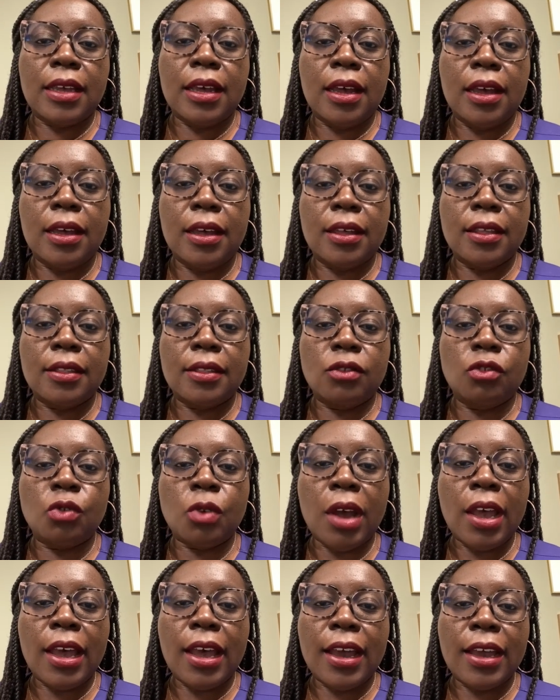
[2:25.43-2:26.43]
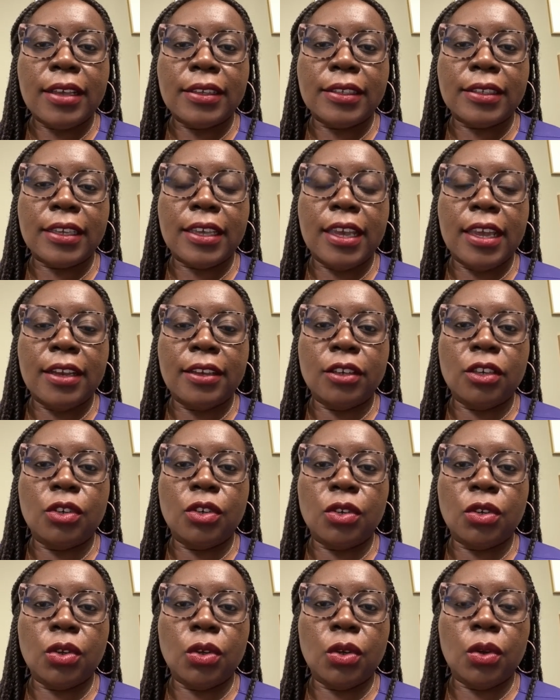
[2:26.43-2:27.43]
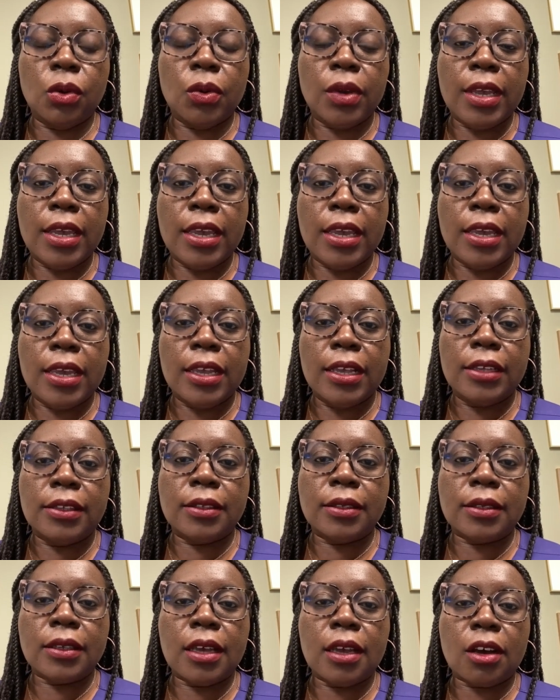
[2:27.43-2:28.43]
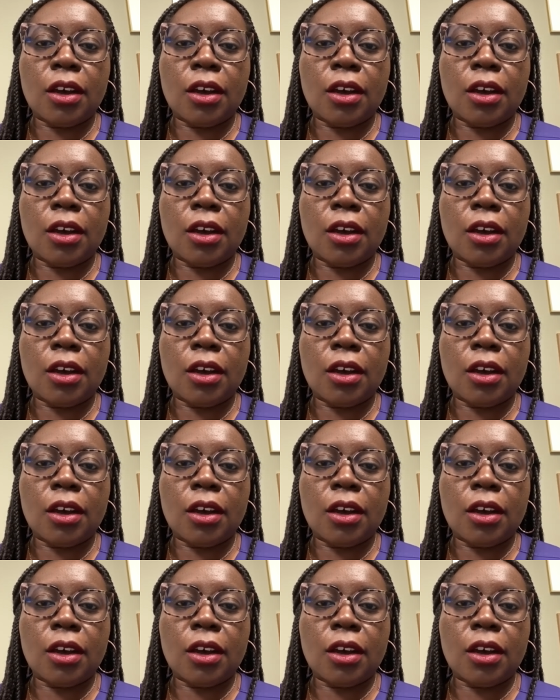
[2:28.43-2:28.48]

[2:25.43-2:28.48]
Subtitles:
dry eyes can do is